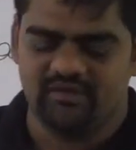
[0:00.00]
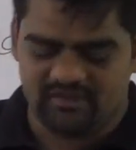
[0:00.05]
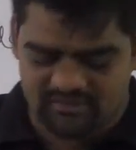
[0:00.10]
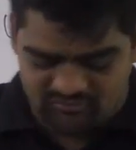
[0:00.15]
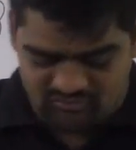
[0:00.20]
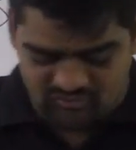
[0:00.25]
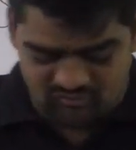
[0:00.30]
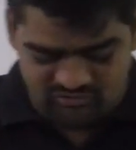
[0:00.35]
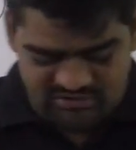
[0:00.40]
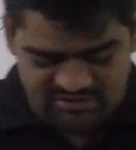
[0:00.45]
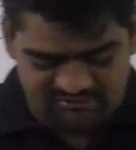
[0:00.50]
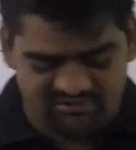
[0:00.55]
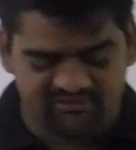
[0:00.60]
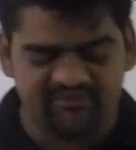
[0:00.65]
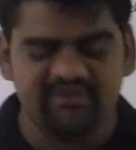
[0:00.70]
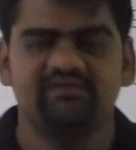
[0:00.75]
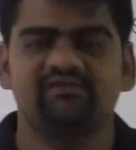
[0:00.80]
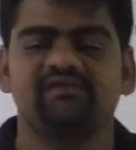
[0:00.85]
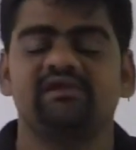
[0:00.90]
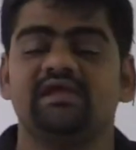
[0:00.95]
So whenever
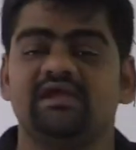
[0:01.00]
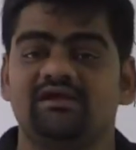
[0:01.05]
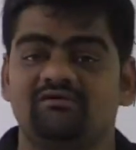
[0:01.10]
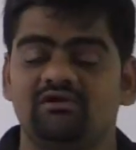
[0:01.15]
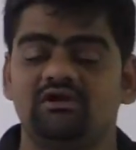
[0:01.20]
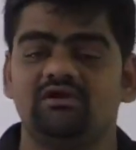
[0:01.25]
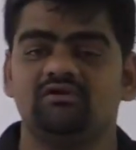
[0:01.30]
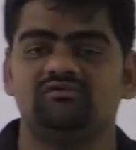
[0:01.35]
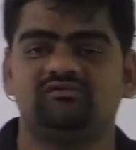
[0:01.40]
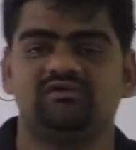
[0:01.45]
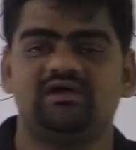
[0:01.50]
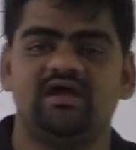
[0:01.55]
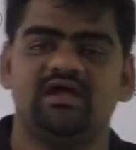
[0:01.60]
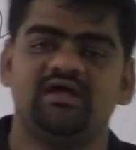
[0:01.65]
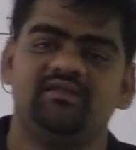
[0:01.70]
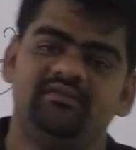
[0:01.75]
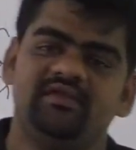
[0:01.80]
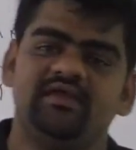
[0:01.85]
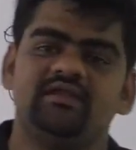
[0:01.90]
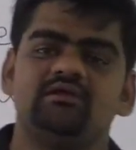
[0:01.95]
there is an equal to
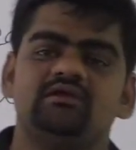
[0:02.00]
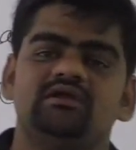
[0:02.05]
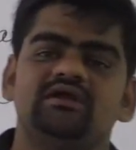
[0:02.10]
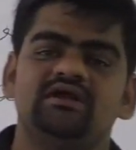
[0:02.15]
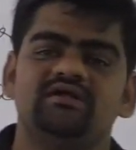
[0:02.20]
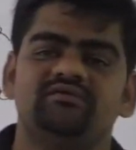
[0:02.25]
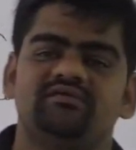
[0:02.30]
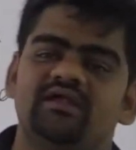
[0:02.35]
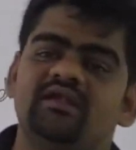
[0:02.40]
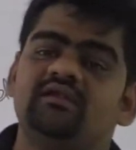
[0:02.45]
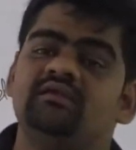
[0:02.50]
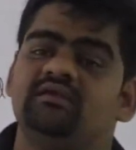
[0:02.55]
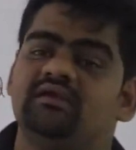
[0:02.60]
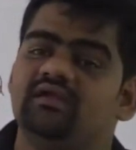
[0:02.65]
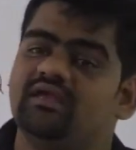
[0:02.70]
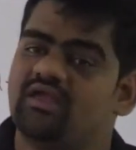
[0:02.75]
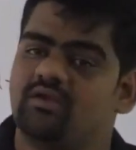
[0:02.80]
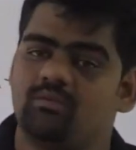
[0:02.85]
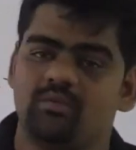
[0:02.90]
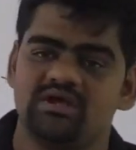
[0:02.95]
sign, then only it is an
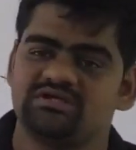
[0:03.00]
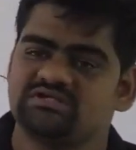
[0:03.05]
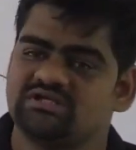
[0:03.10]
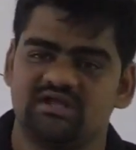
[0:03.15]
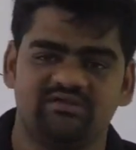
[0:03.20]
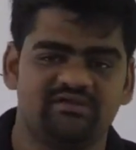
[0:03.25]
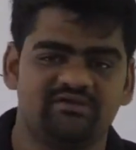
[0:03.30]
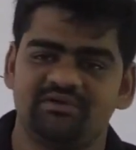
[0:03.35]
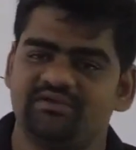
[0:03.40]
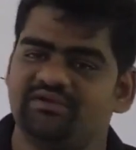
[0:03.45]
equation, otherwise